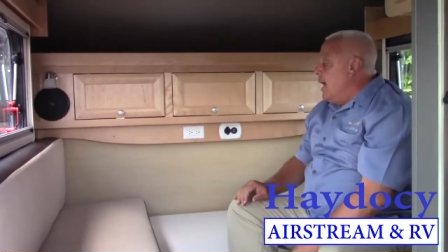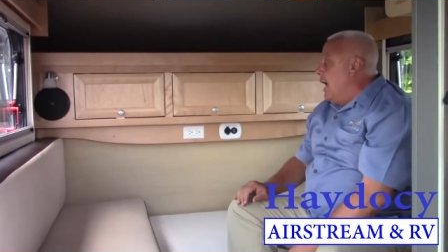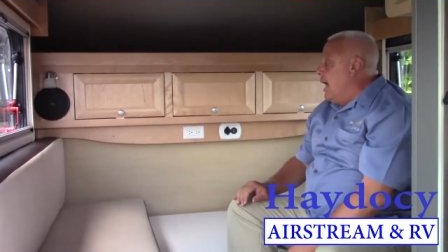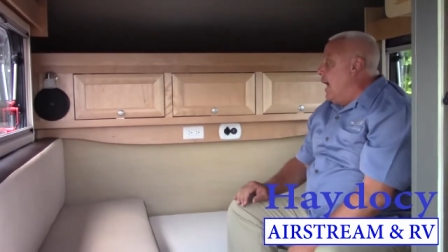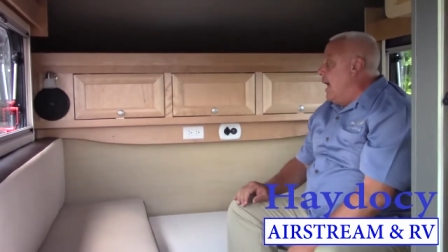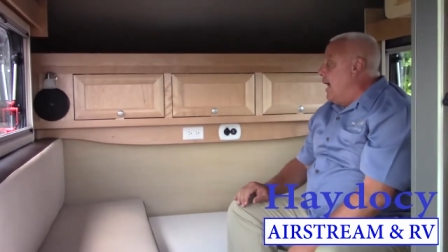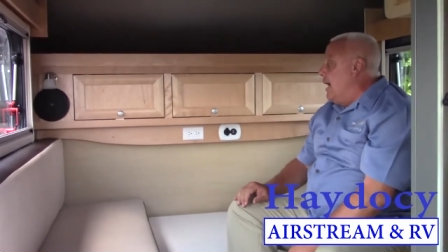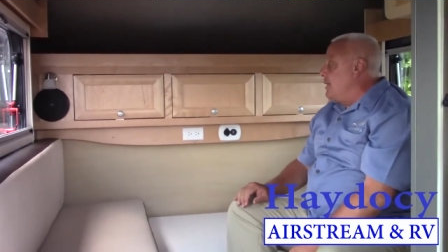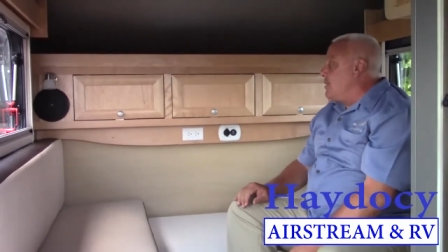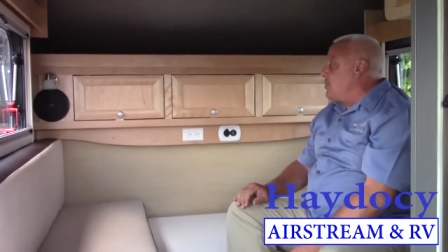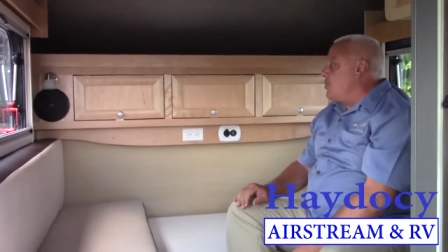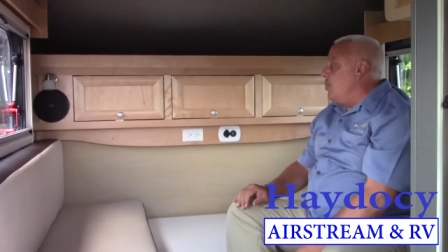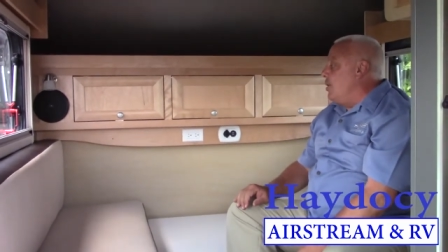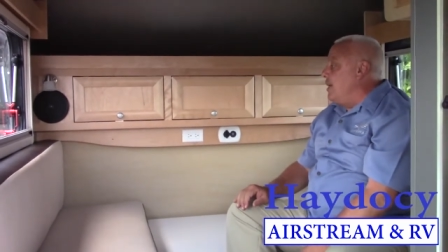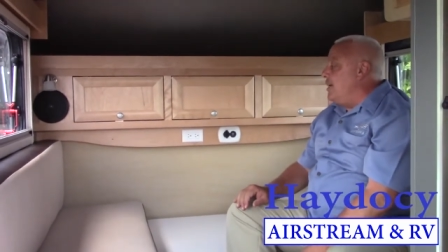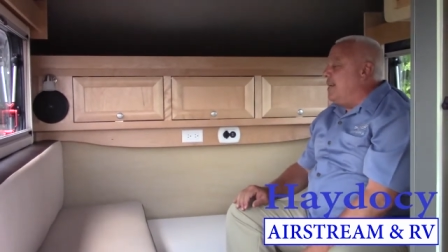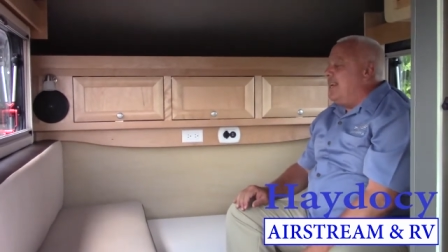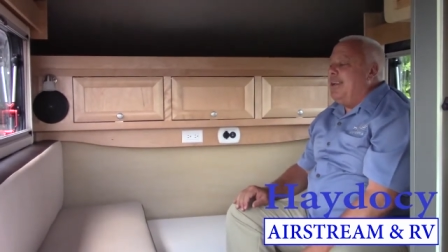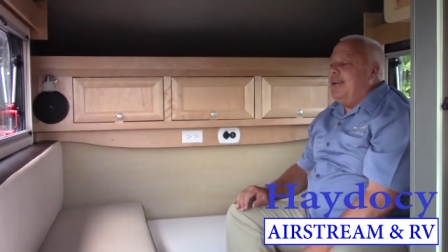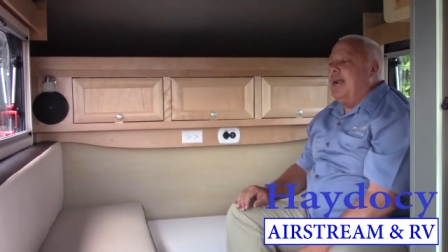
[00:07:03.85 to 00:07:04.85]
Uh, it's
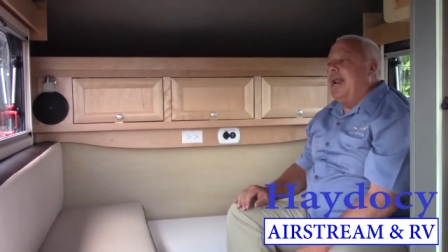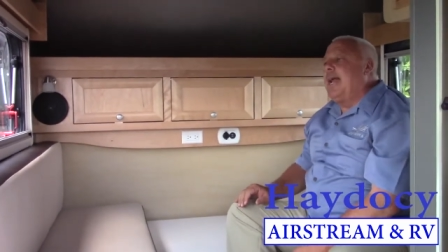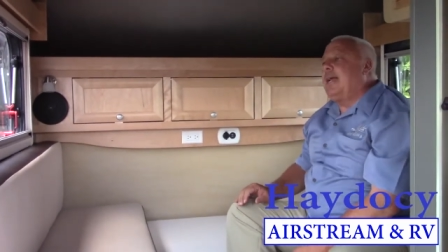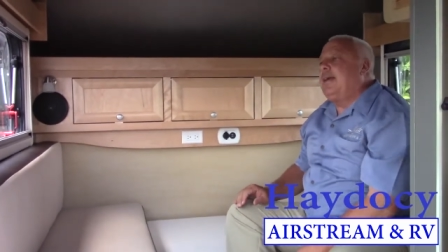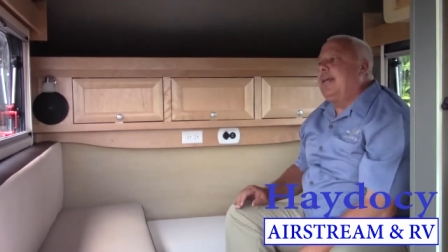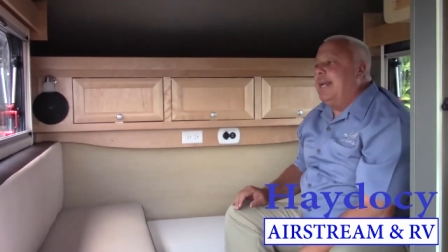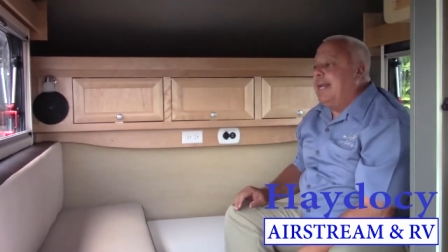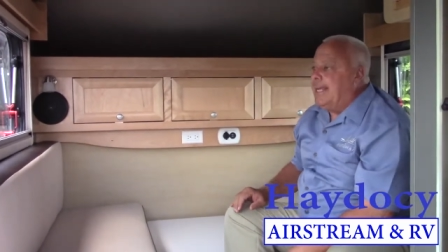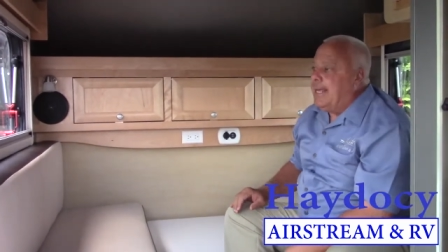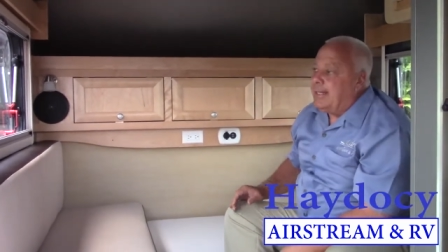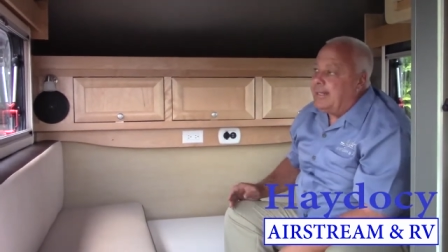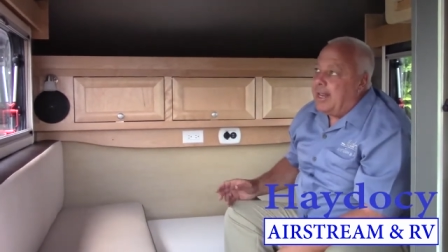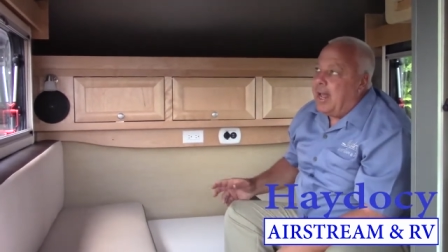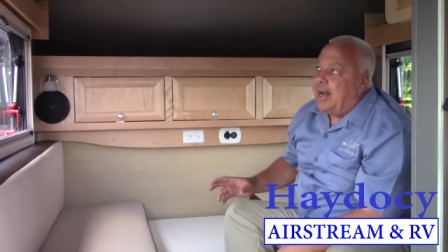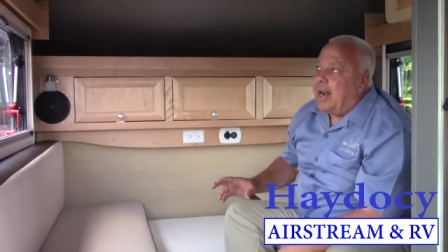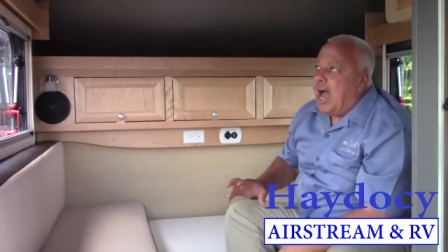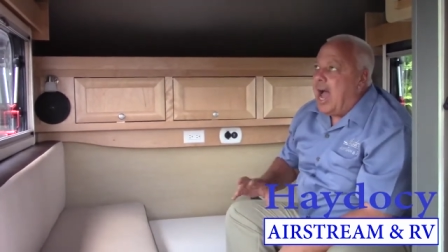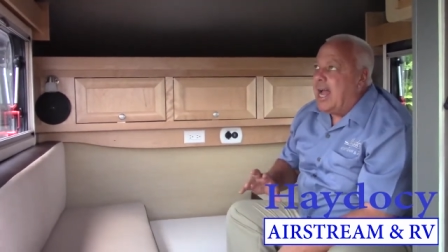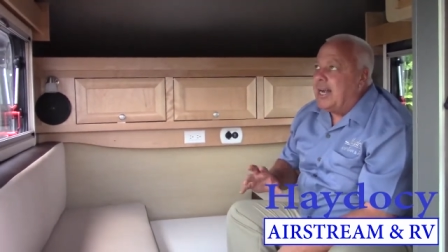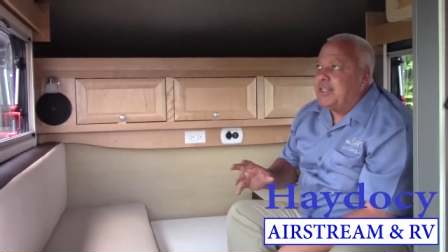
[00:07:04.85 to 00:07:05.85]
going to, you're not going to get
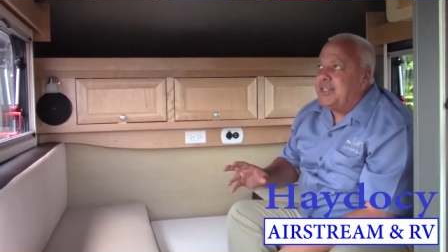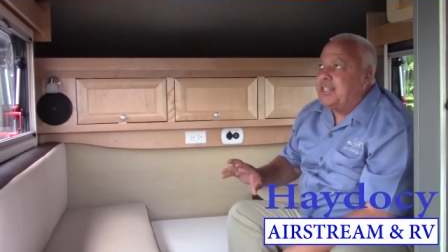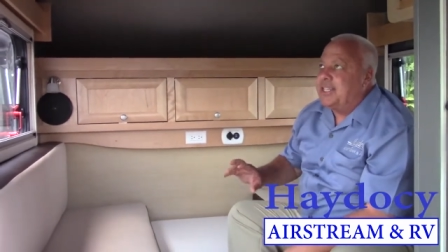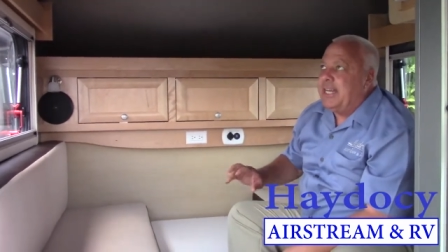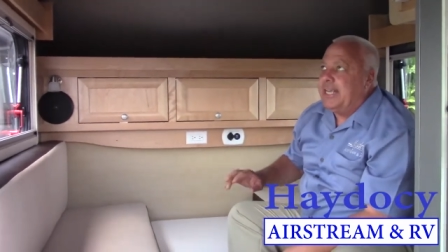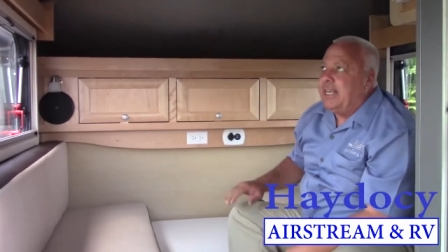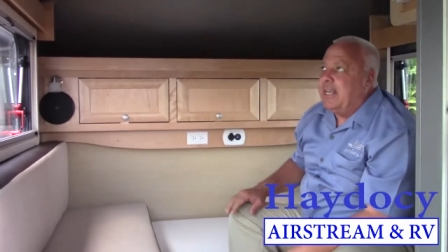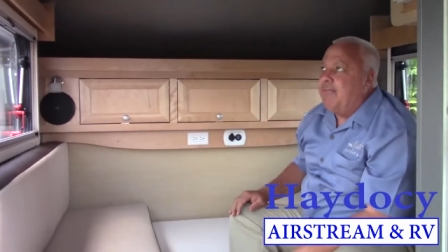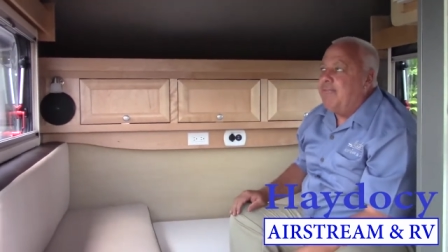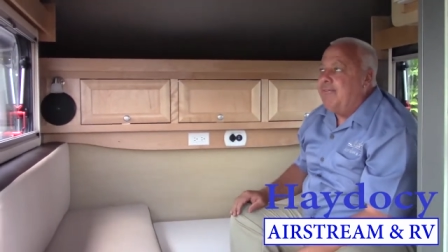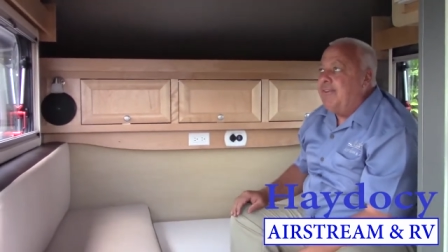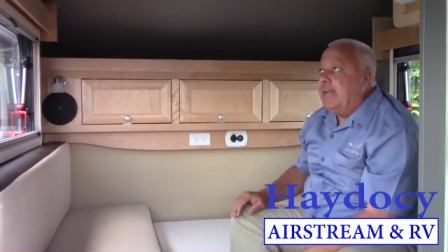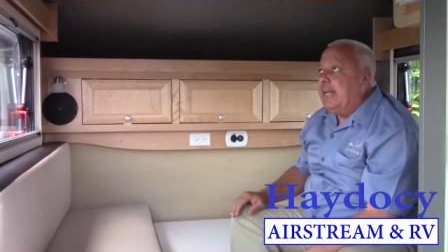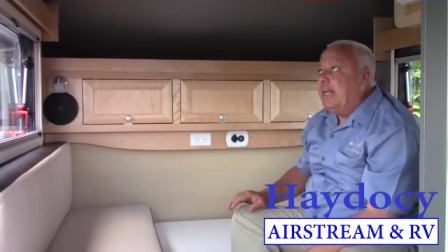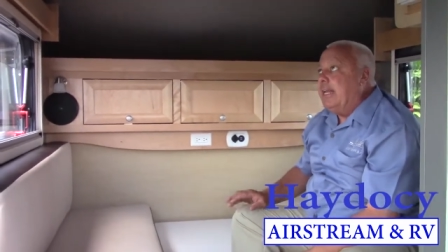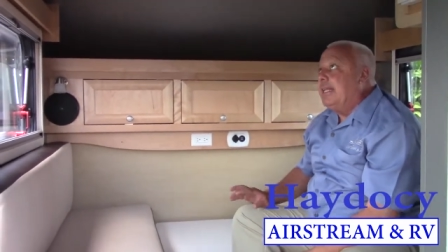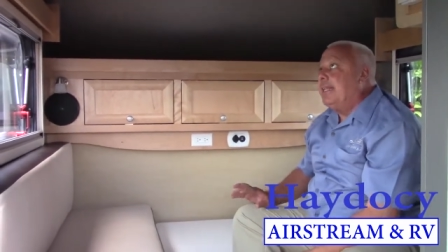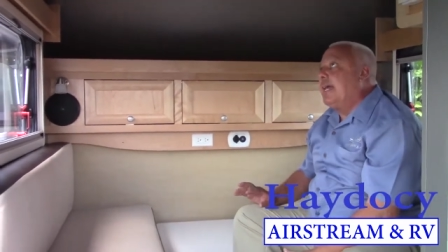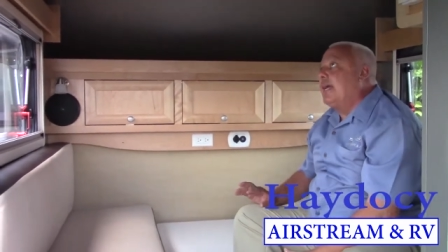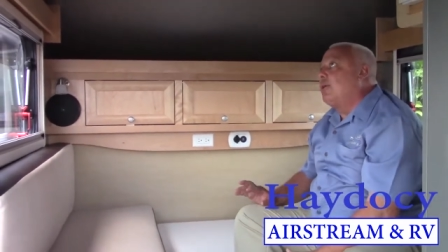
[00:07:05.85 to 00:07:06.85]
that hot, sticky
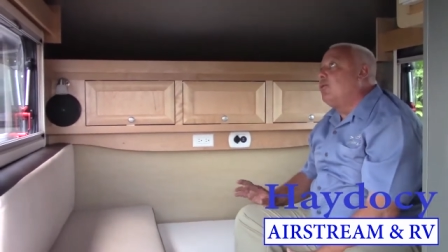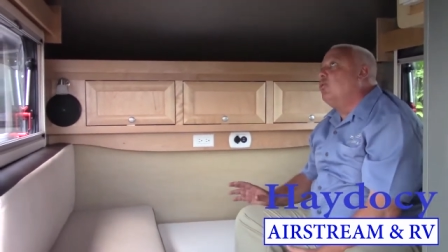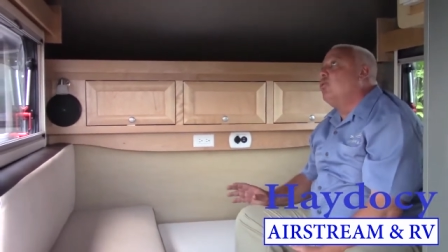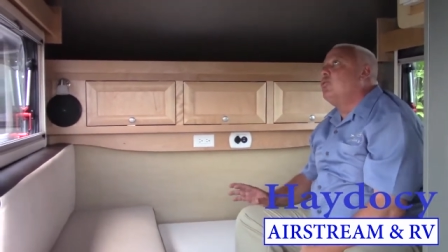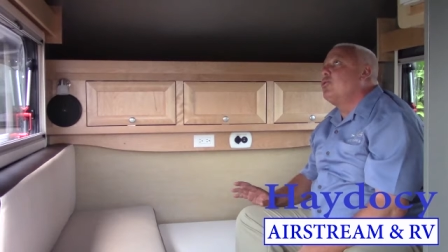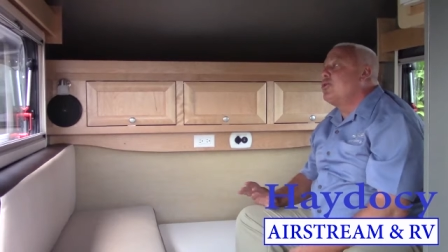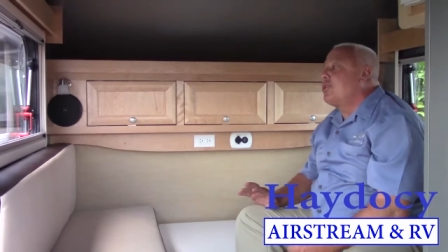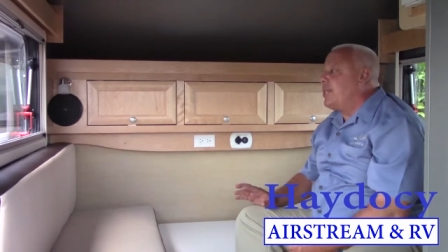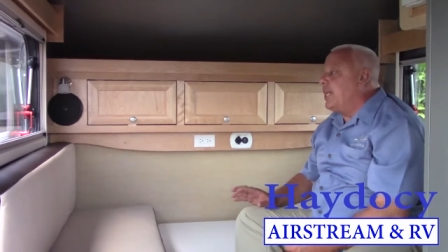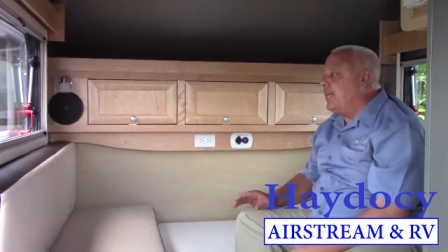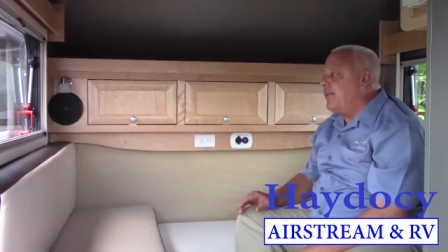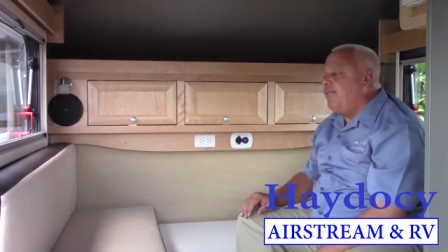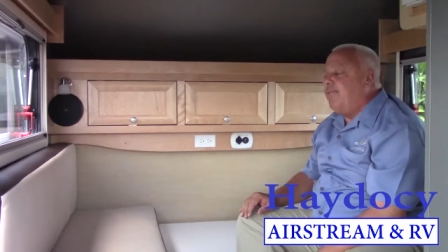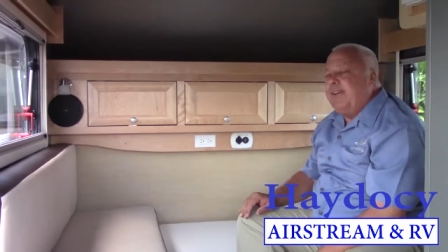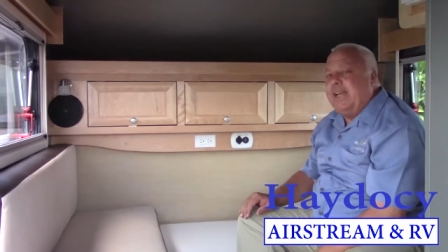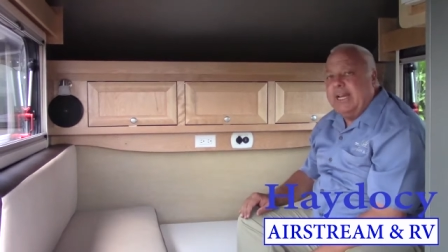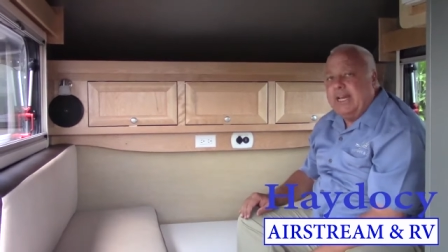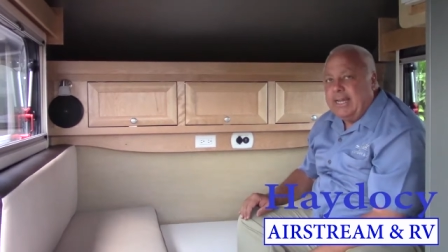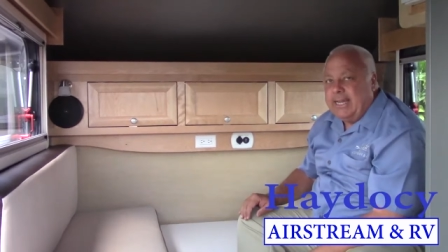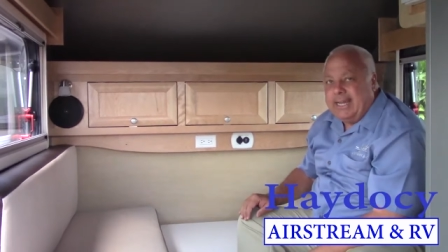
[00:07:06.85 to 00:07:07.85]
feeling, that cool, slick
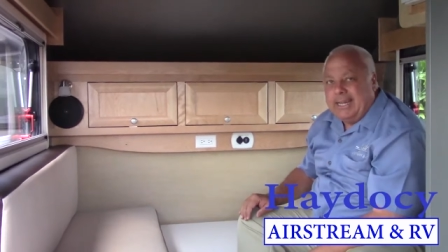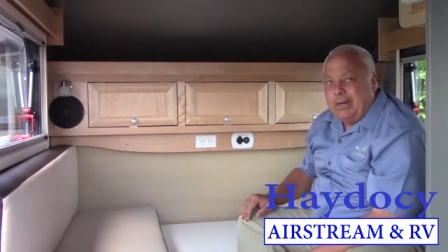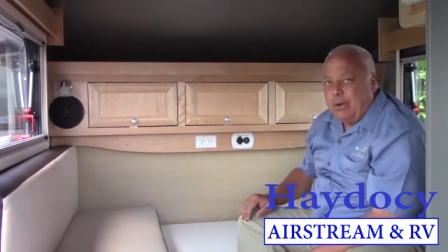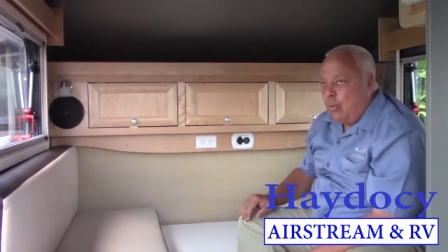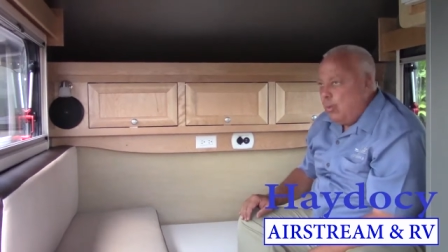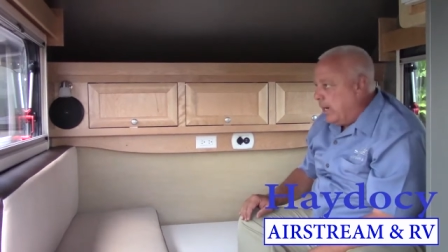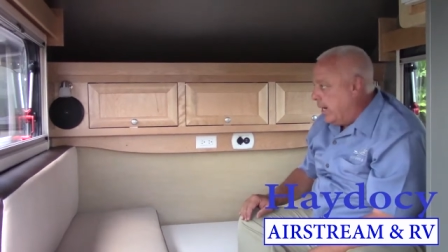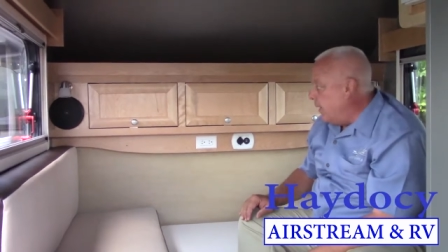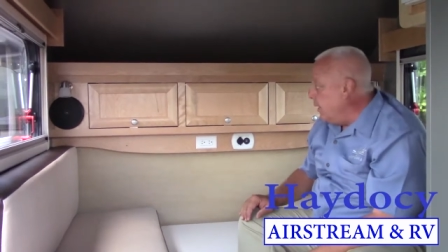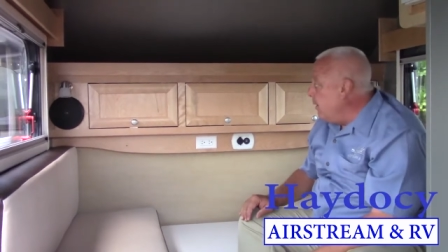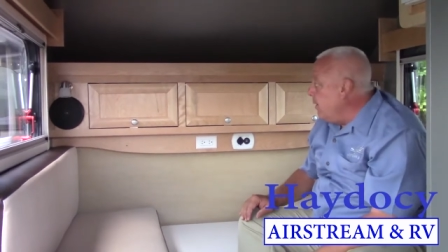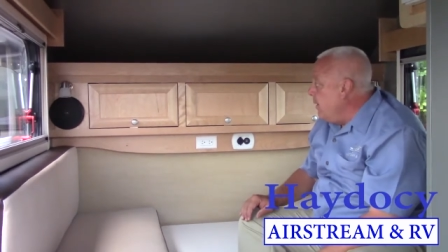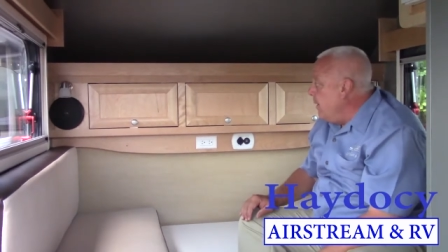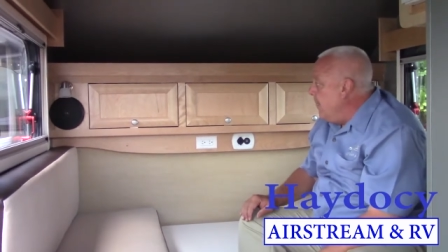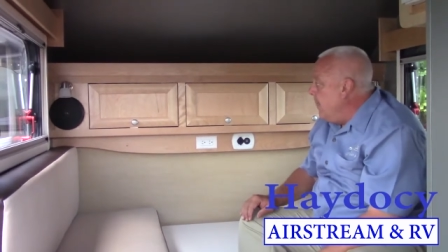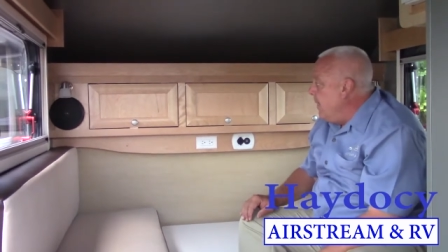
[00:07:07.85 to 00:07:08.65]
feeling in the winter.